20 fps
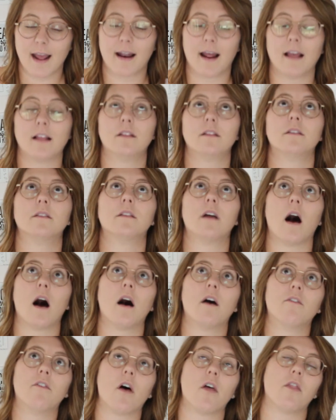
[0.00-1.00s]
and I
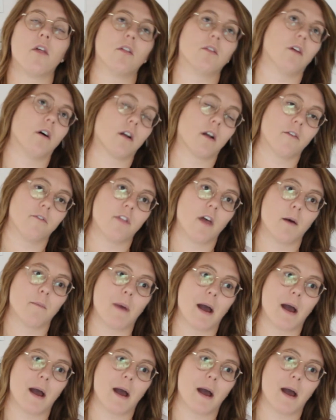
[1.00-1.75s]
love the look of them.